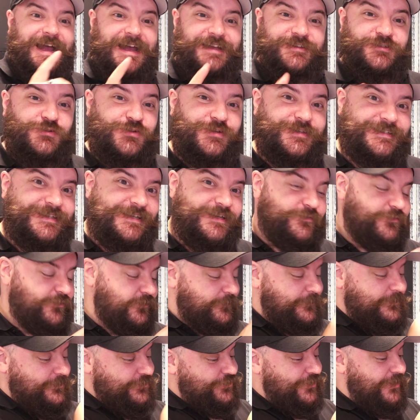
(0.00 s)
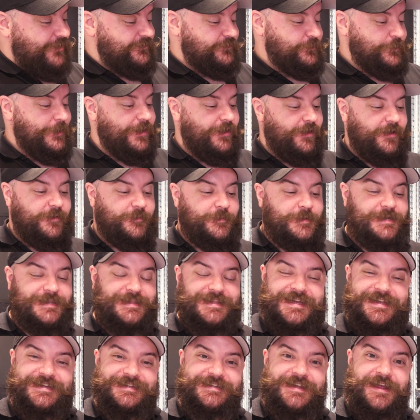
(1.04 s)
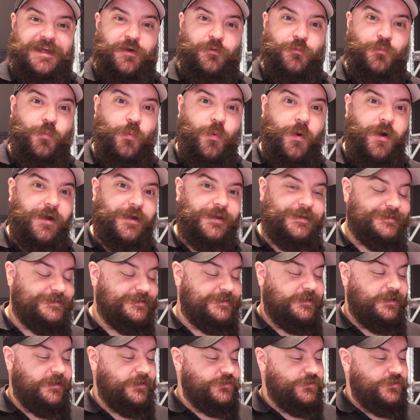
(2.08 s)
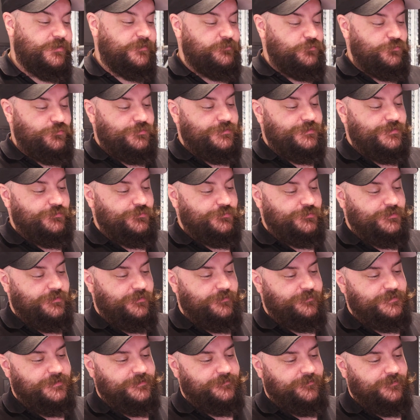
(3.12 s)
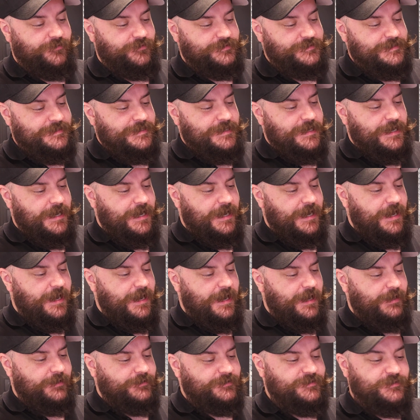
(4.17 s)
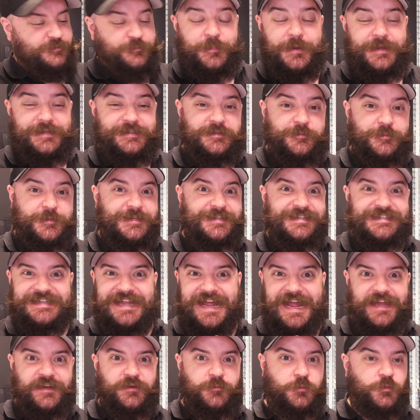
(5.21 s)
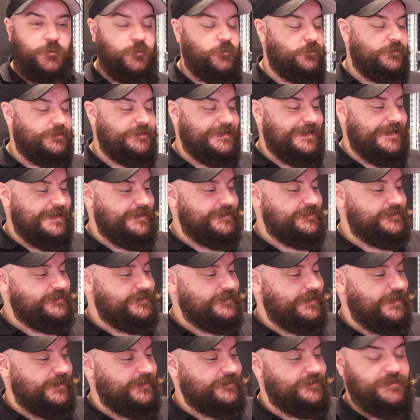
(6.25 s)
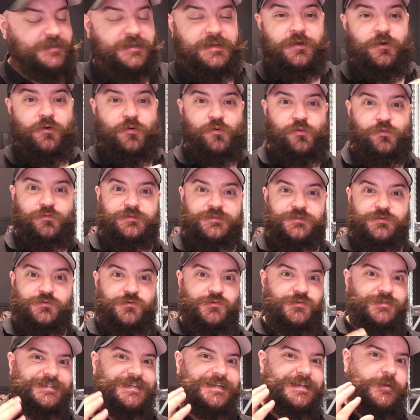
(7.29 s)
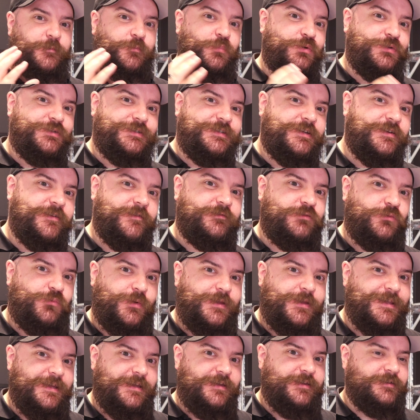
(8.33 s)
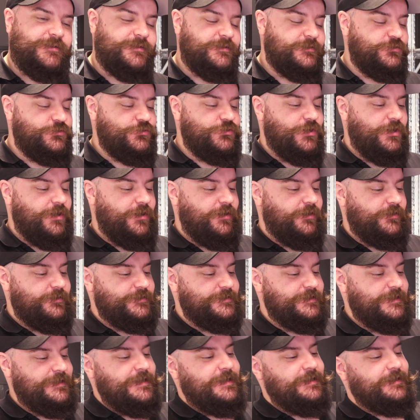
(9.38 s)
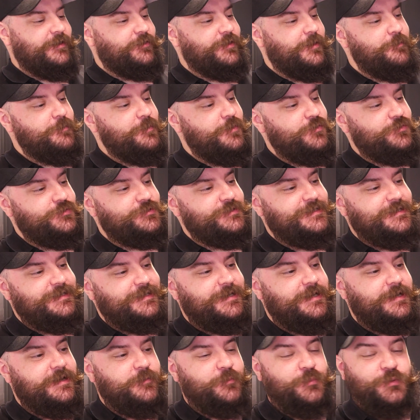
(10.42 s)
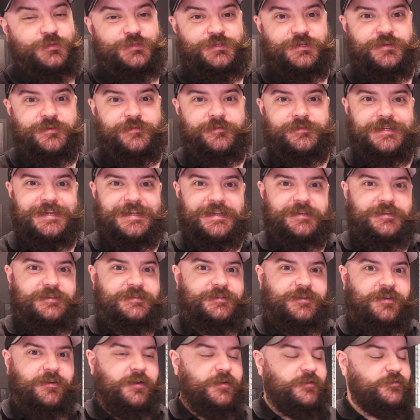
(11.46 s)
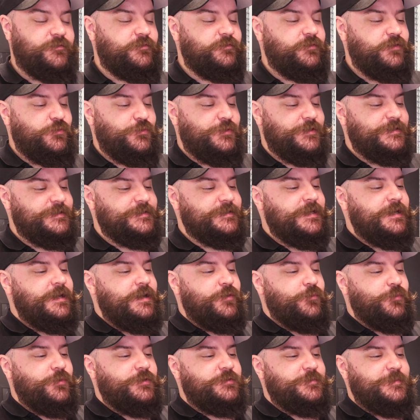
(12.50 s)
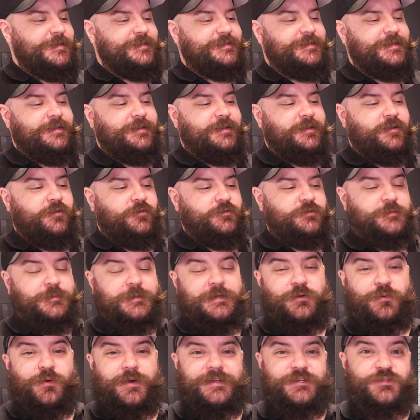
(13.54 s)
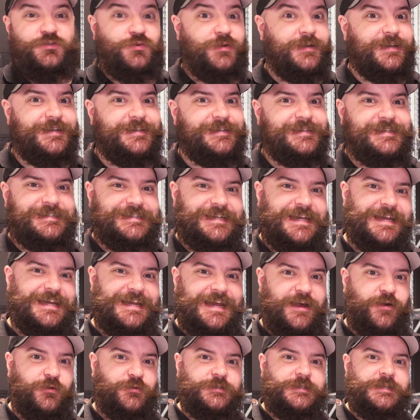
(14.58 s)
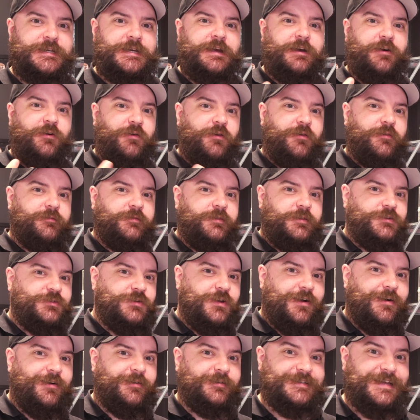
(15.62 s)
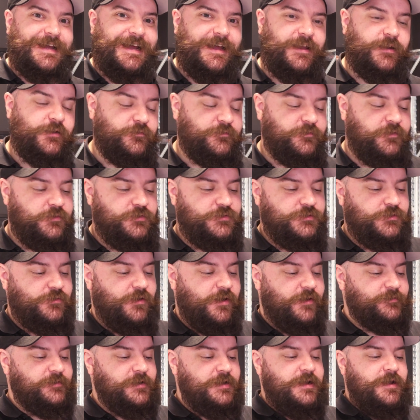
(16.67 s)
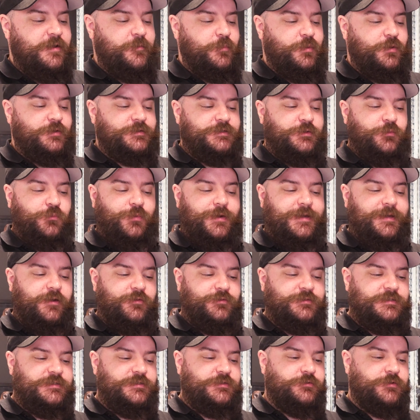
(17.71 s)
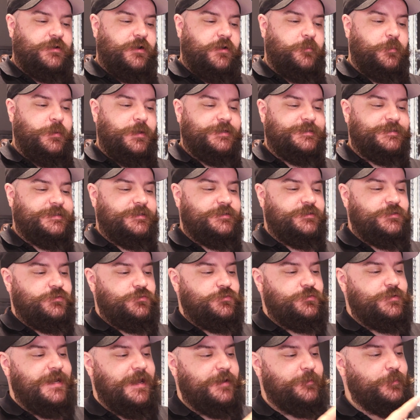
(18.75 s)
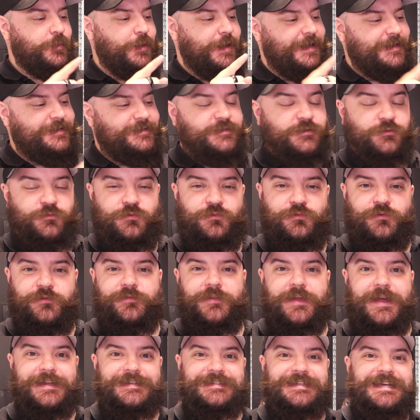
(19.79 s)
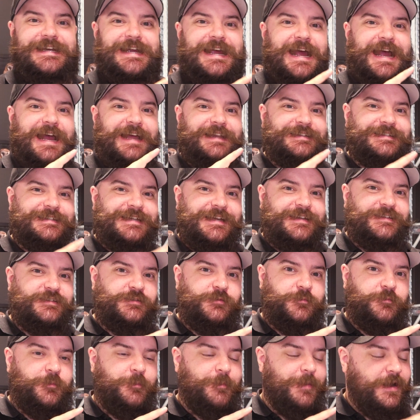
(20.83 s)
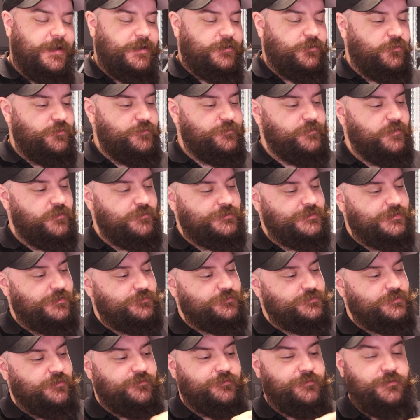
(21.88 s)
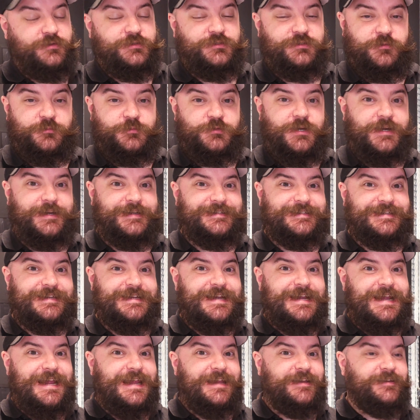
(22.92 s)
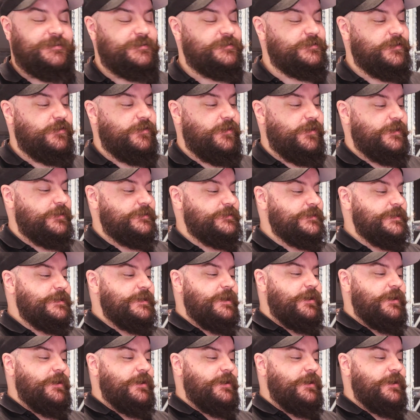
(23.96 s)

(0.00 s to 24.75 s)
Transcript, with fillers: As you can see from the shelf behind me, there's a wide selection of all sorts of different specimens, animals, insects, all sorts, preserved within jars. Now they're mostly preserved inside fluids, which means that they're going to be quite tricky to take out of the jars and photograph, but we're going to do our best to get past all of that and get some macro photos of the subjects inside.